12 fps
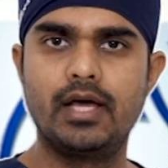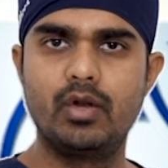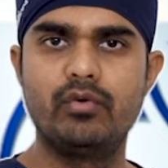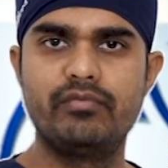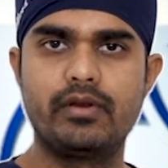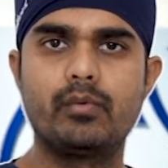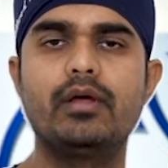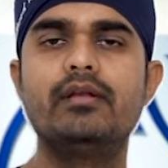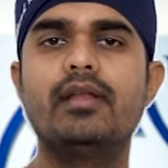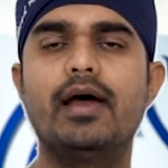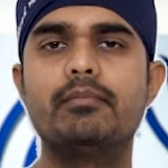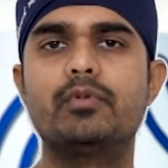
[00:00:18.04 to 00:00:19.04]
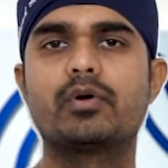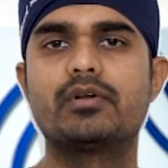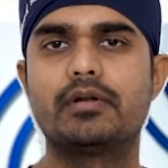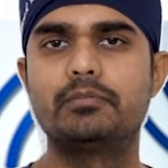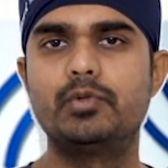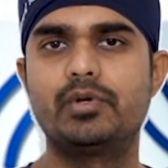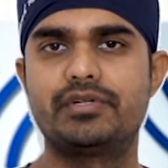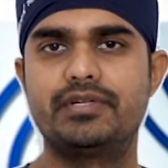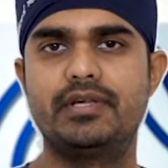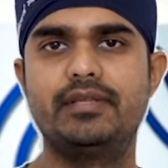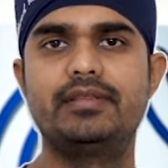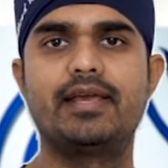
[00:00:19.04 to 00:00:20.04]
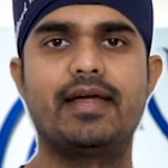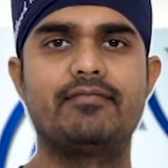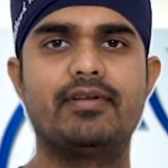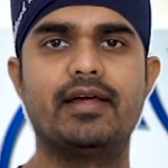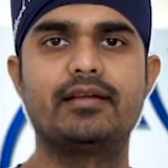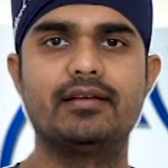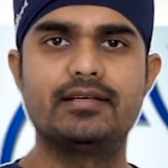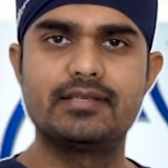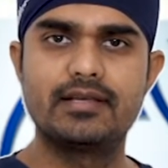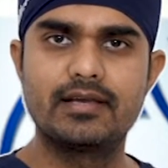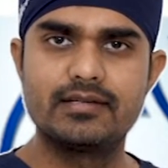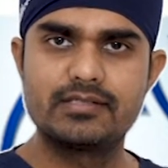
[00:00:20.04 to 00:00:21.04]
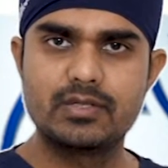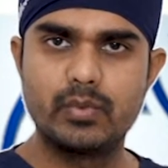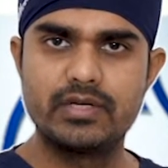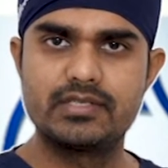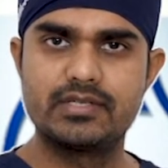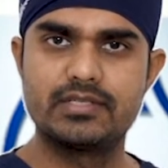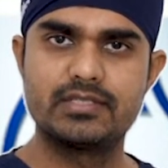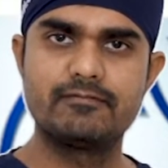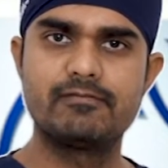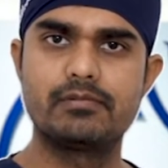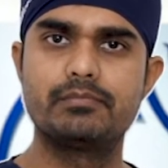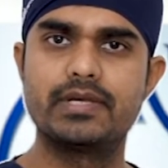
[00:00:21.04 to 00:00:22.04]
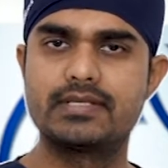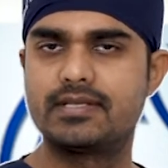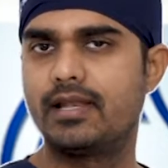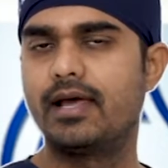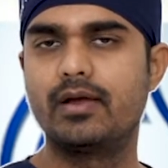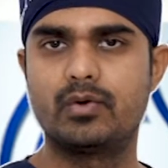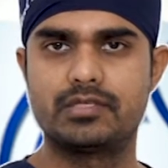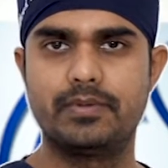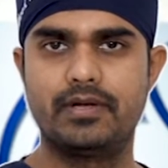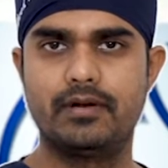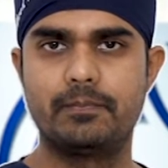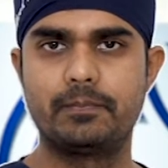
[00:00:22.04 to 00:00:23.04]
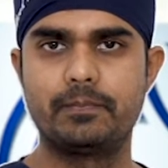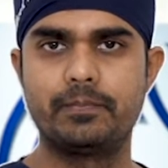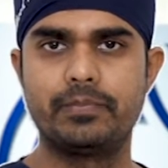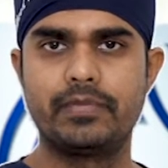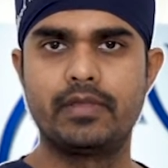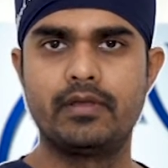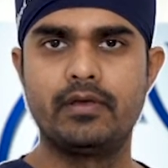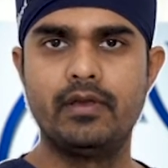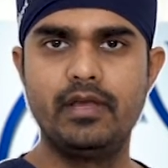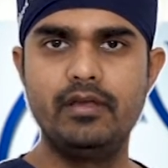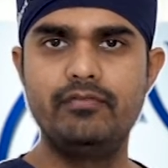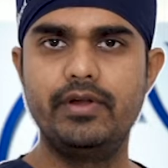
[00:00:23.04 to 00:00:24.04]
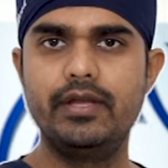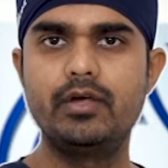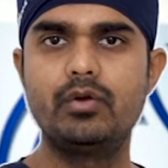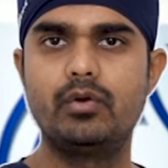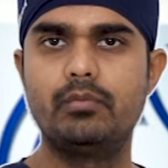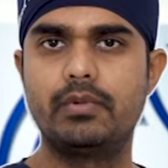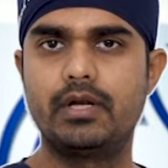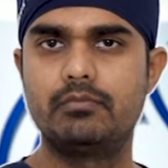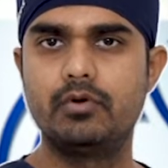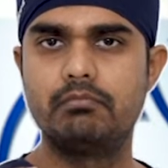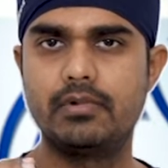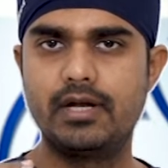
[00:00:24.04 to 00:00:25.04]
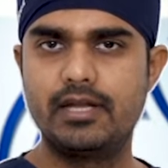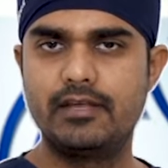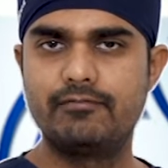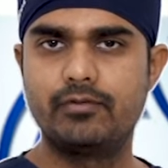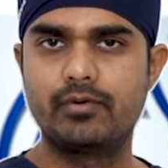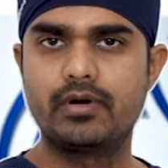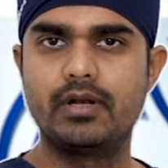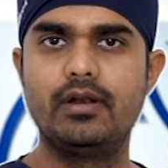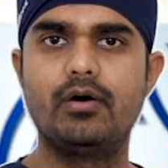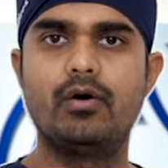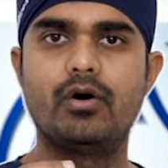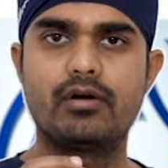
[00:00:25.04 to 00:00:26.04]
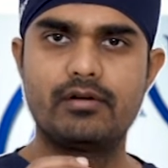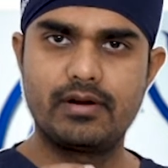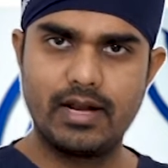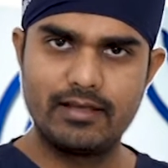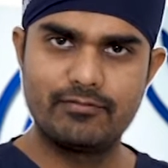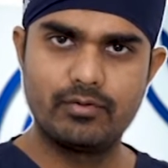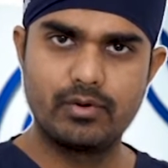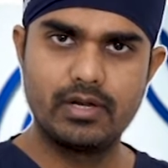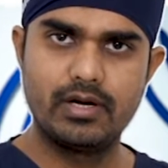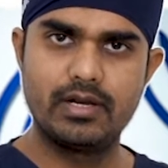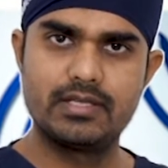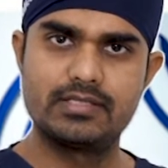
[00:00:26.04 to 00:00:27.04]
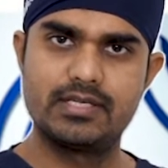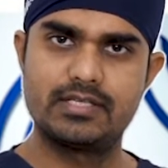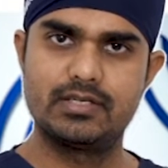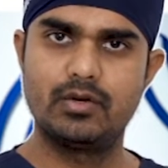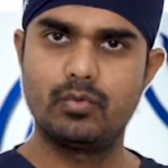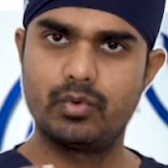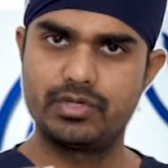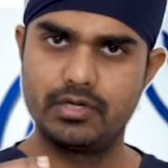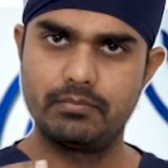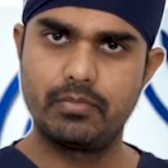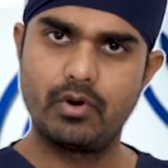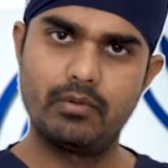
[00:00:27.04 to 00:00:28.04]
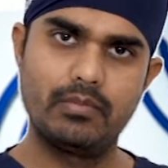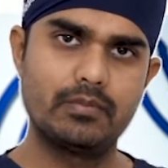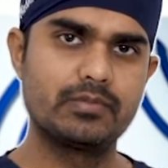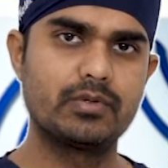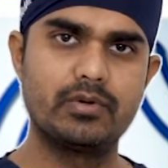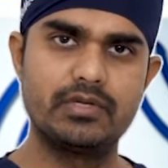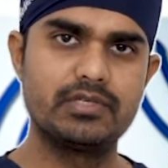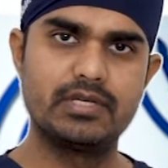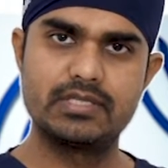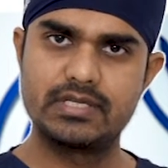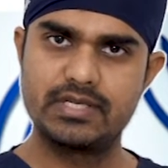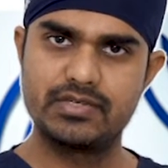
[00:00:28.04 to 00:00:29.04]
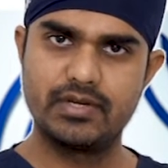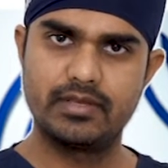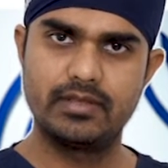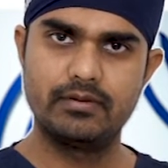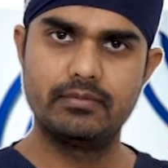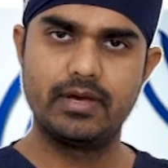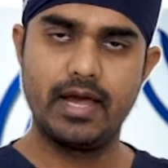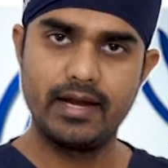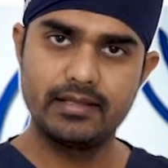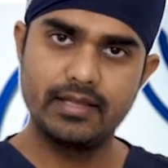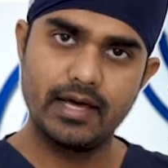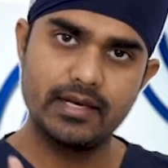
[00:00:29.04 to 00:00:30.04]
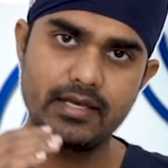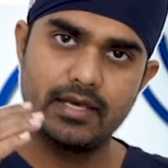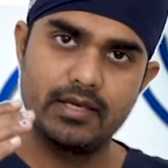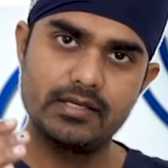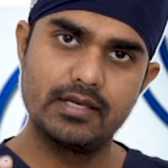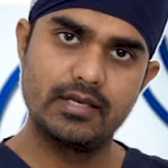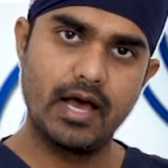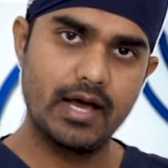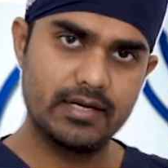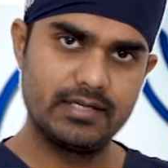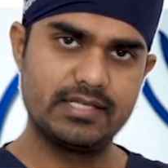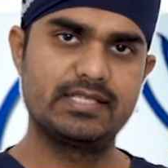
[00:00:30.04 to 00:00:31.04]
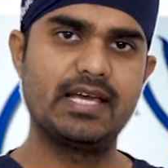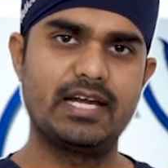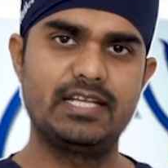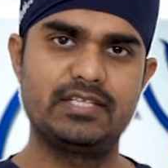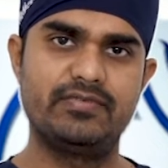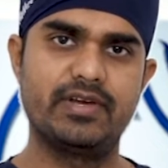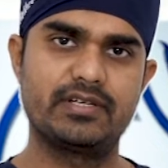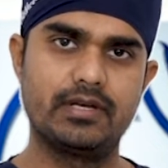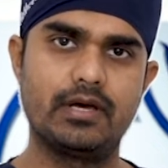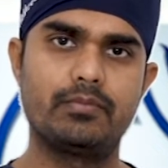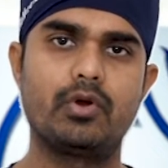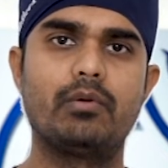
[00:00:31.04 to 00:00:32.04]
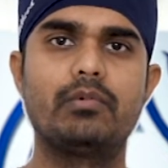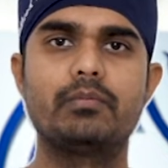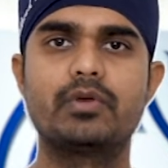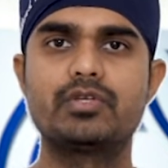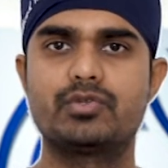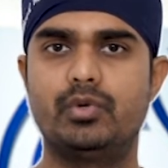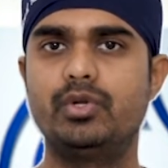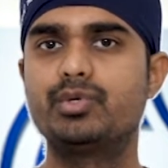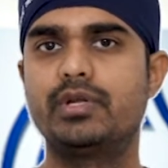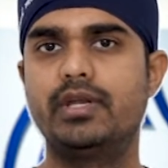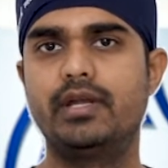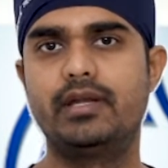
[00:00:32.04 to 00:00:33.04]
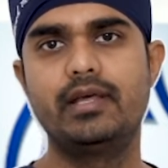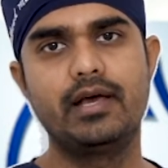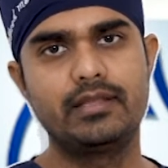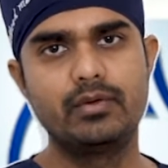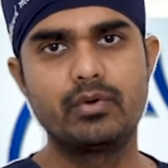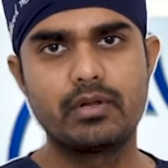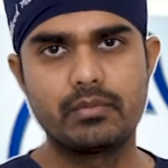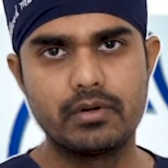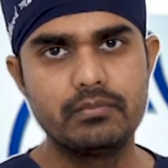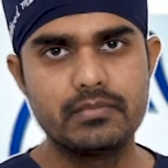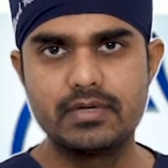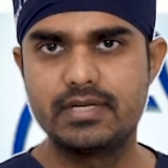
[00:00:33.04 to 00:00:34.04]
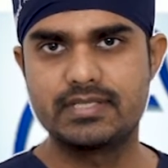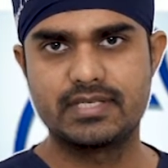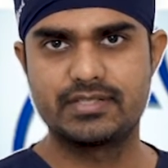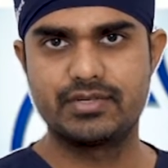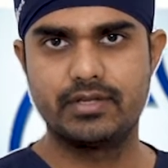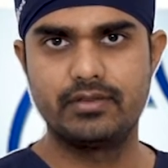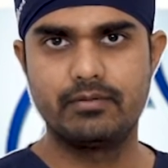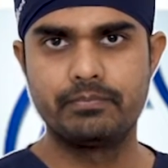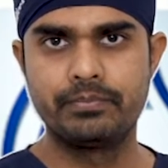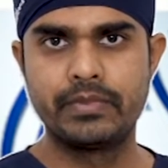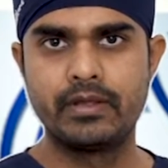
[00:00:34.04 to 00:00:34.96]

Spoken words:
Hello everyone, I am Dr. Abdul Rasheed, cataract, LASIK and squint surgeon from Pixel Eye Hospital. In this video, we will discuss multifocal or trifocal lenses lo vache problems gurinchi discuss cheddam and daniki aa dissatisfaction aa problem ki solution enti adi kuda manam discuss cheddam.